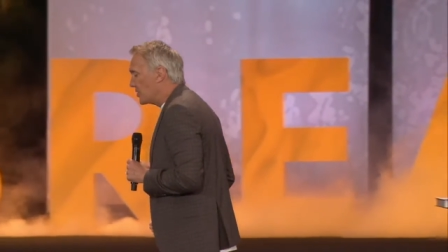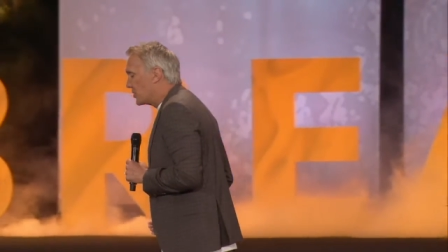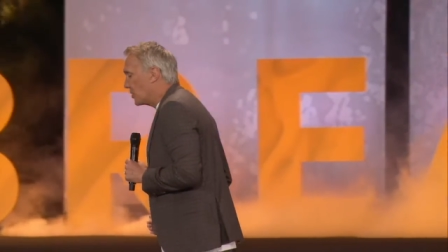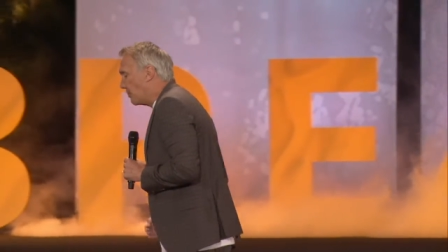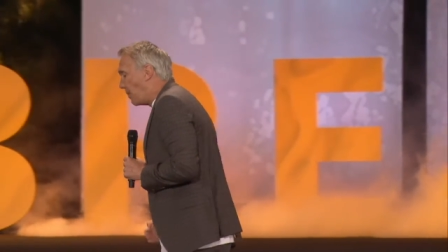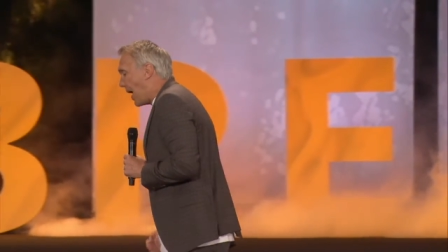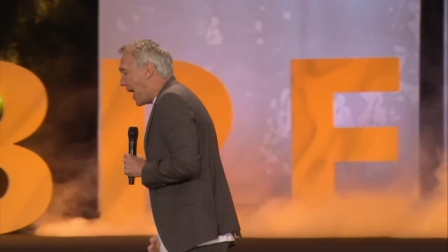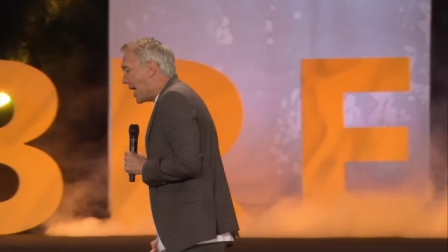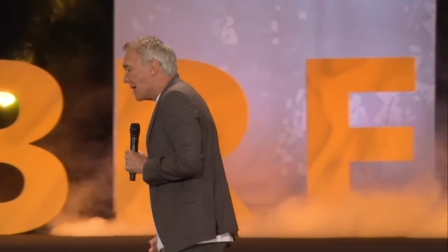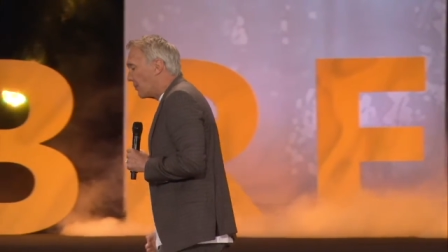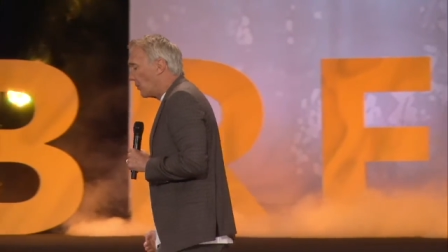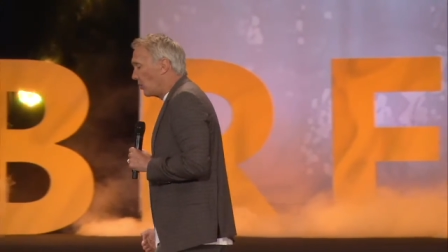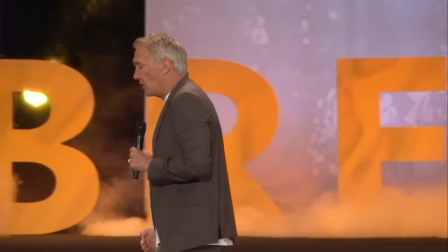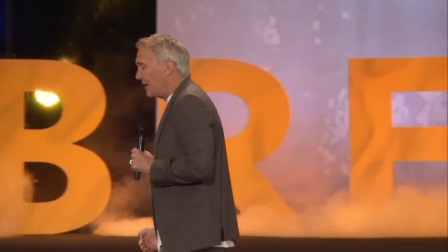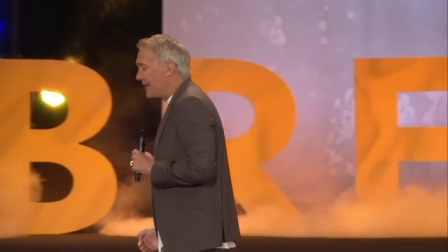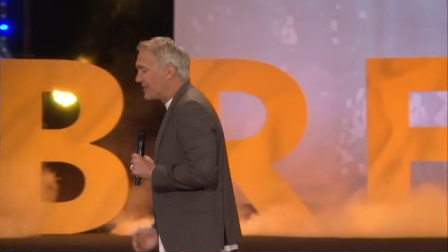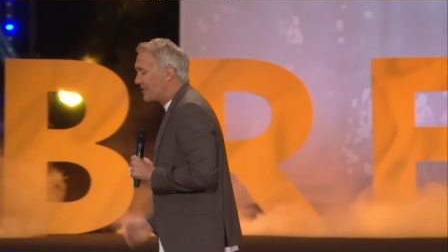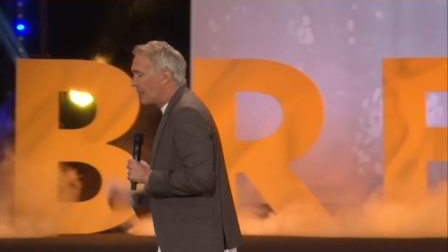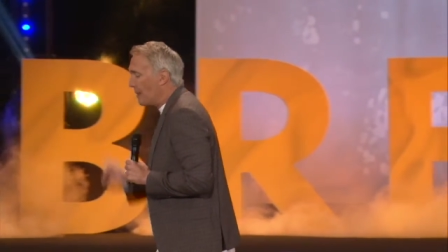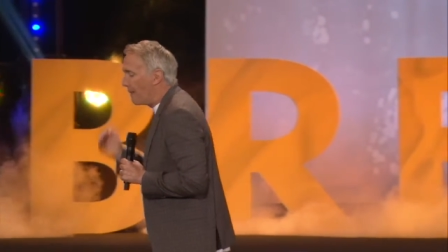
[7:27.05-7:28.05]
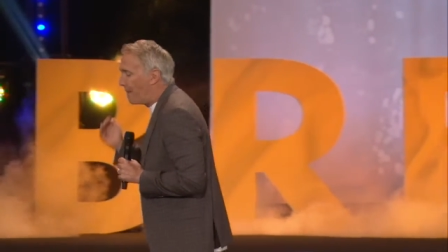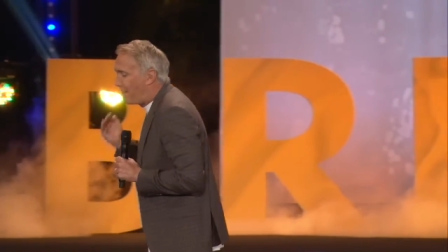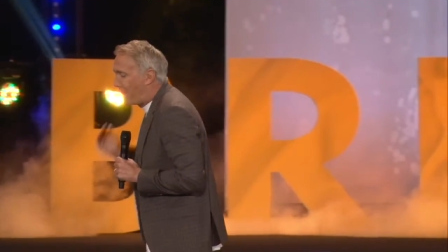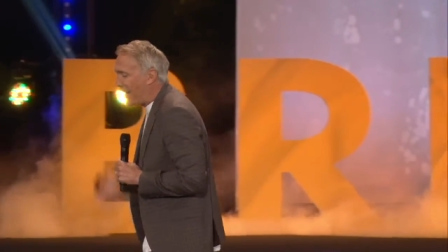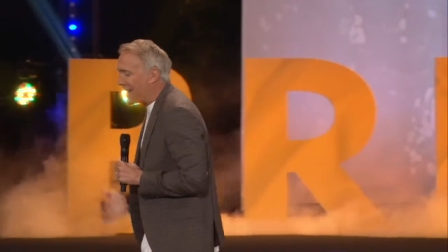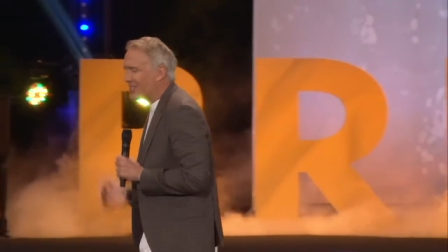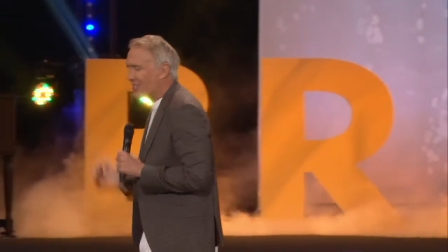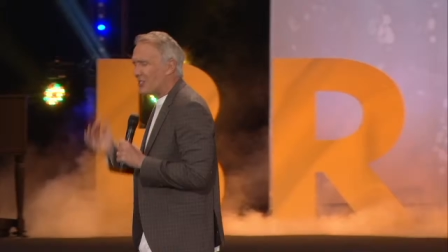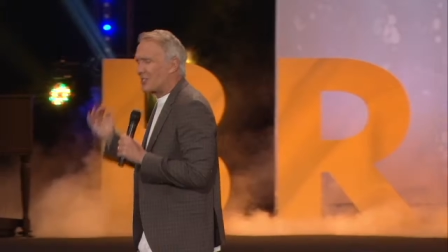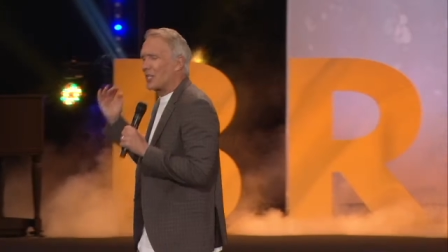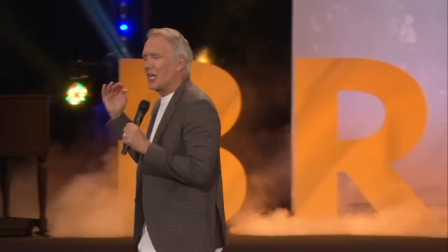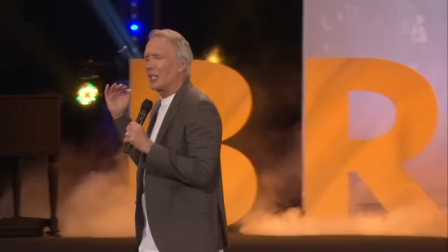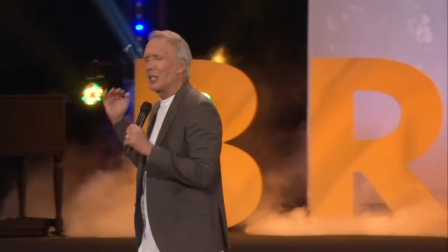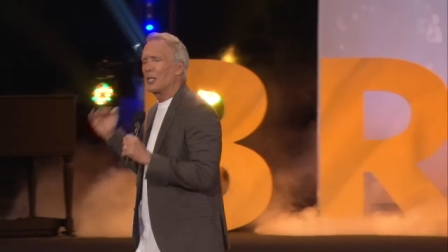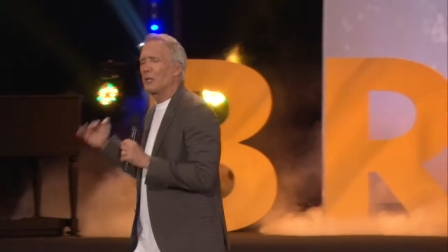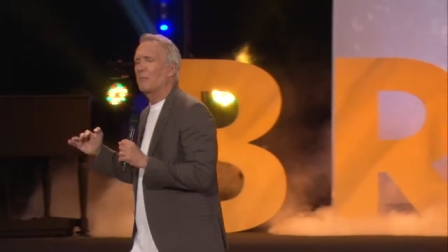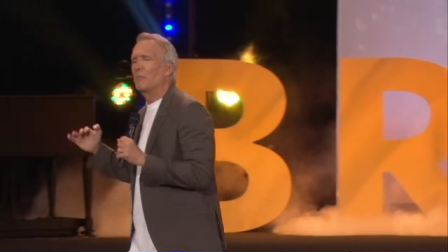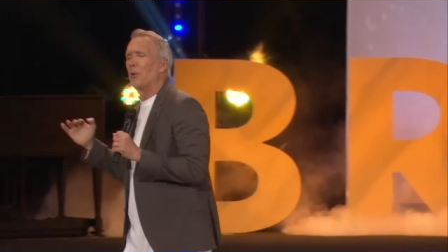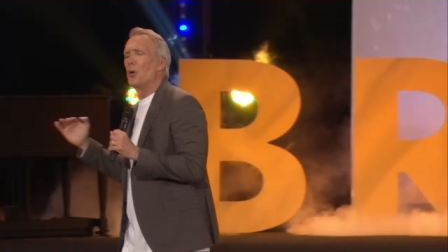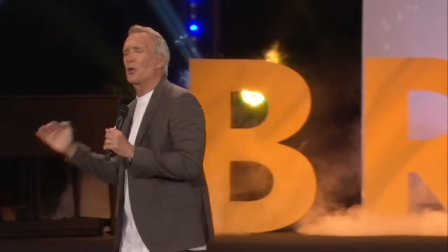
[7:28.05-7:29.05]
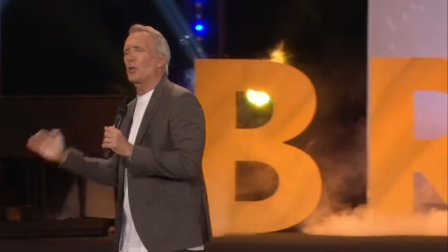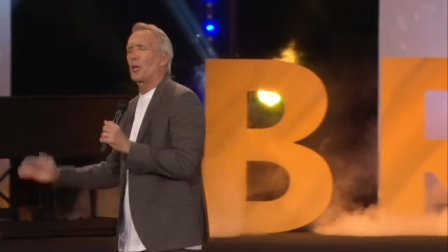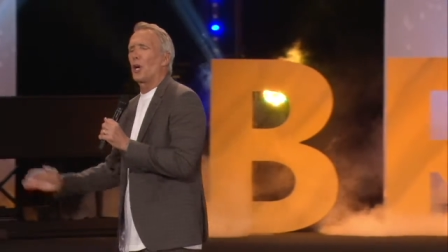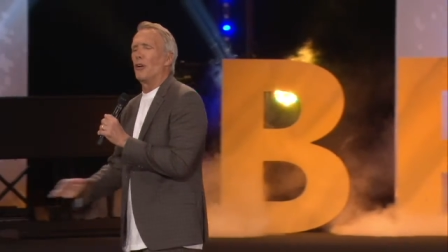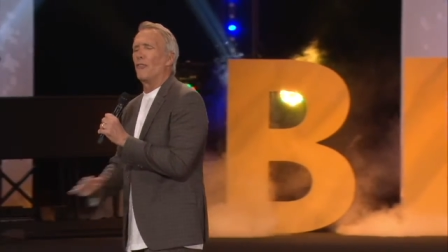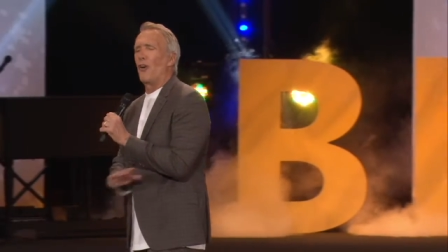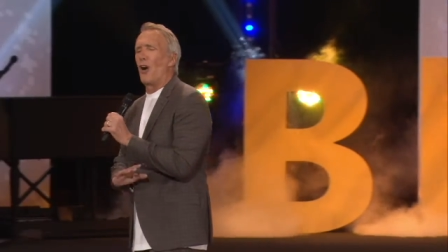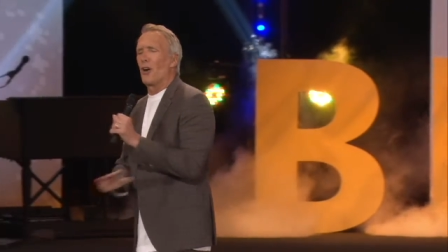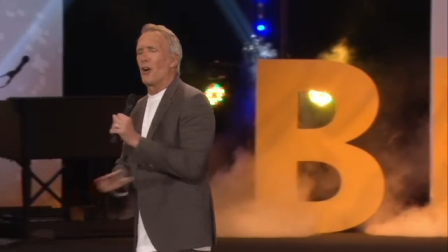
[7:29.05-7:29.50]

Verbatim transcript: is the Bible is the best selling book of